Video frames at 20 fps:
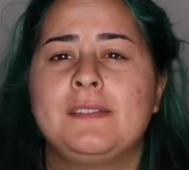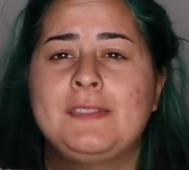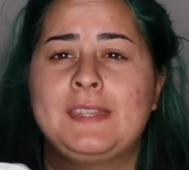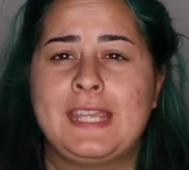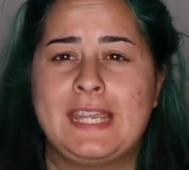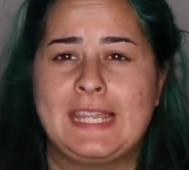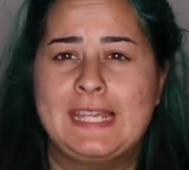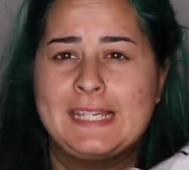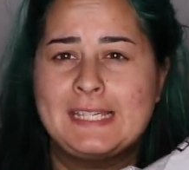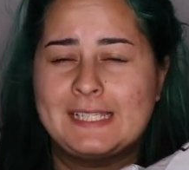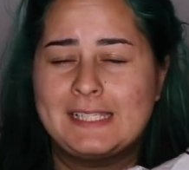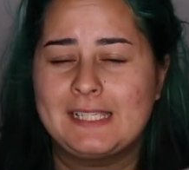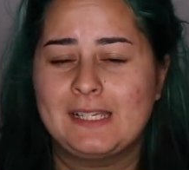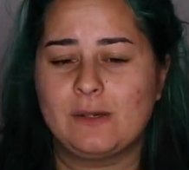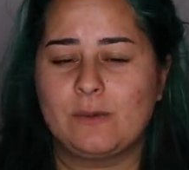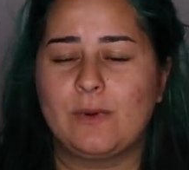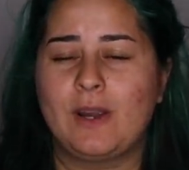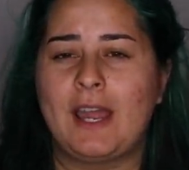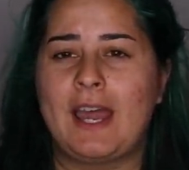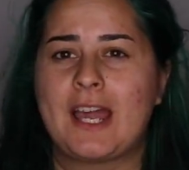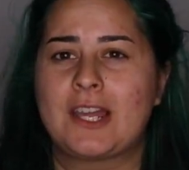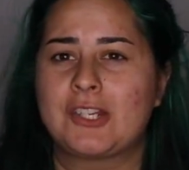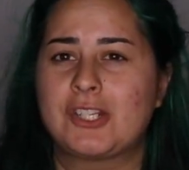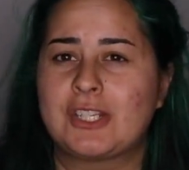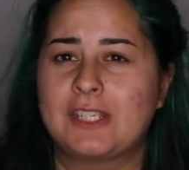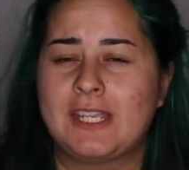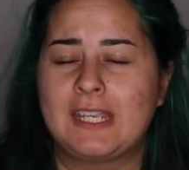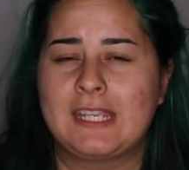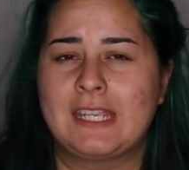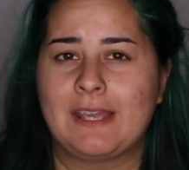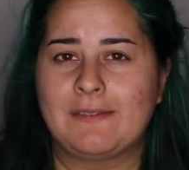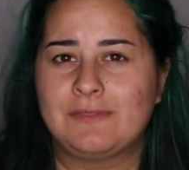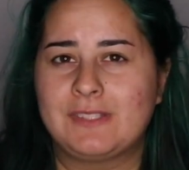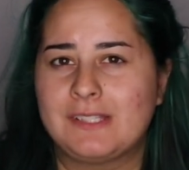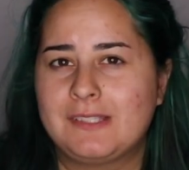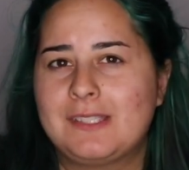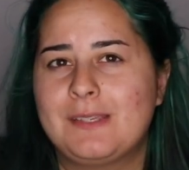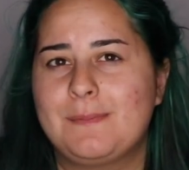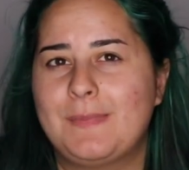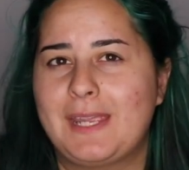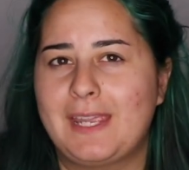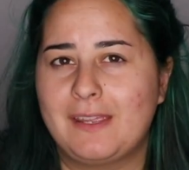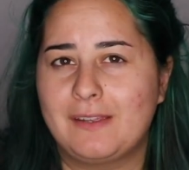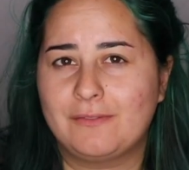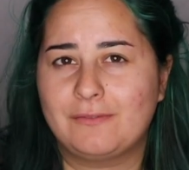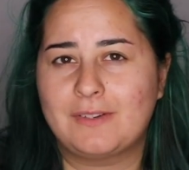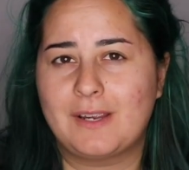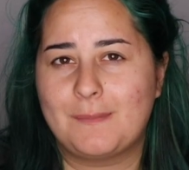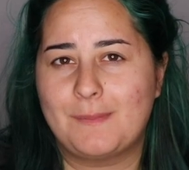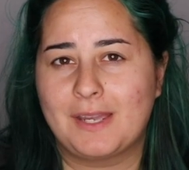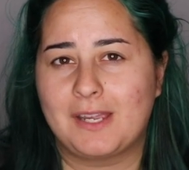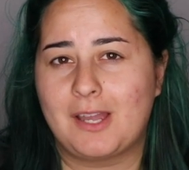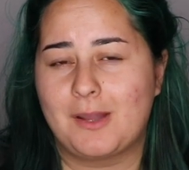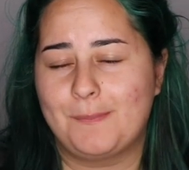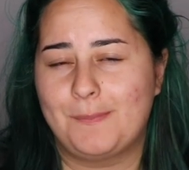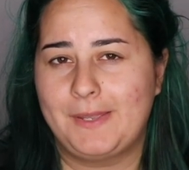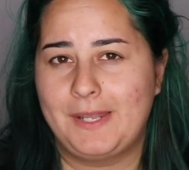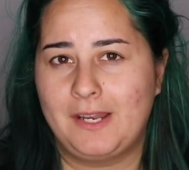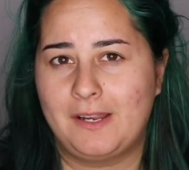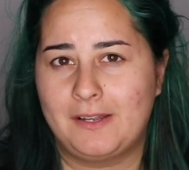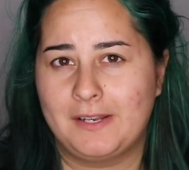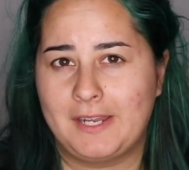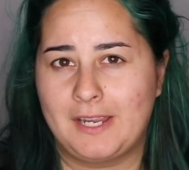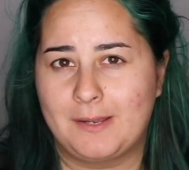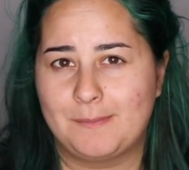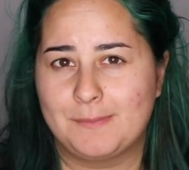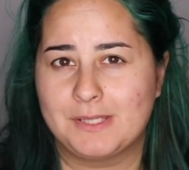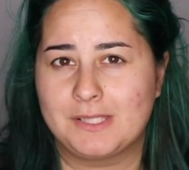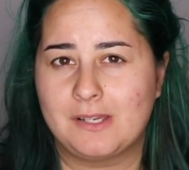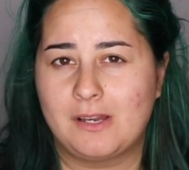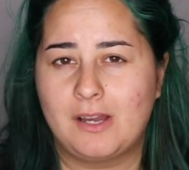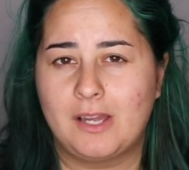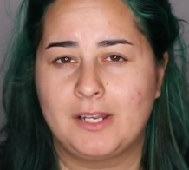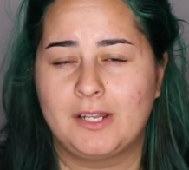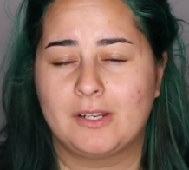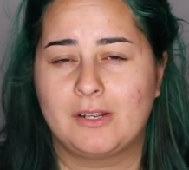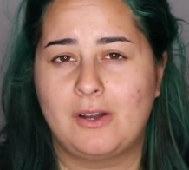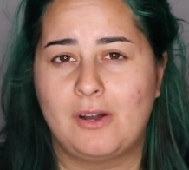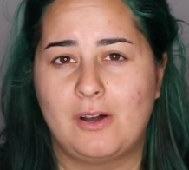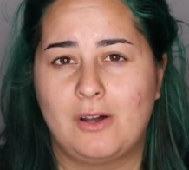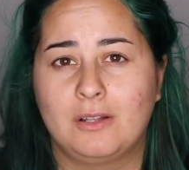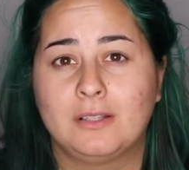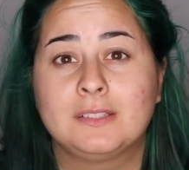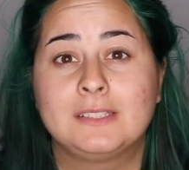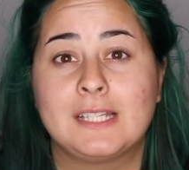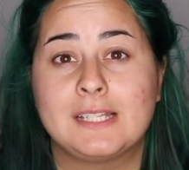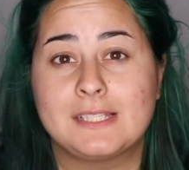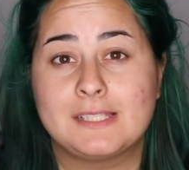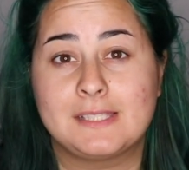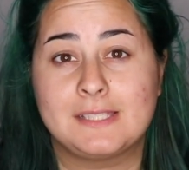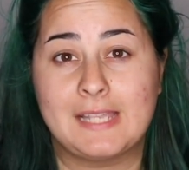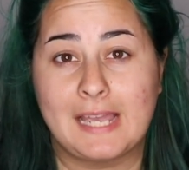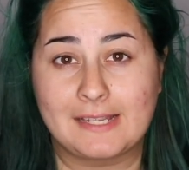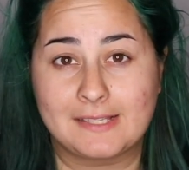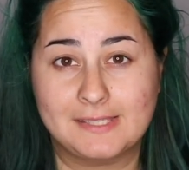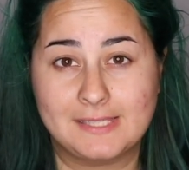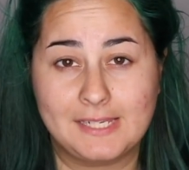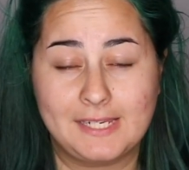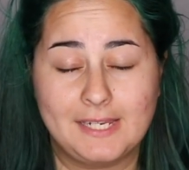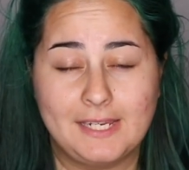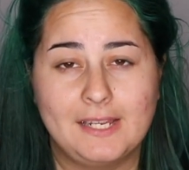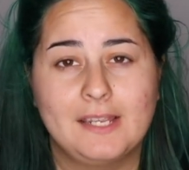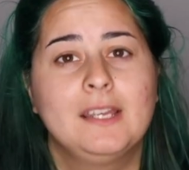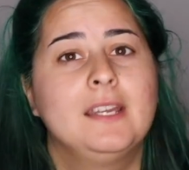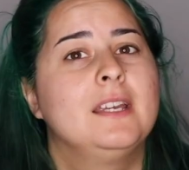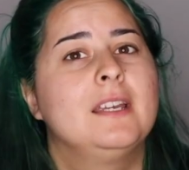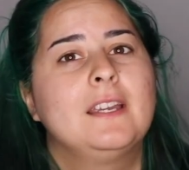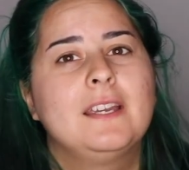These were actually gifted to me from a company on Amazon called Zexxxy.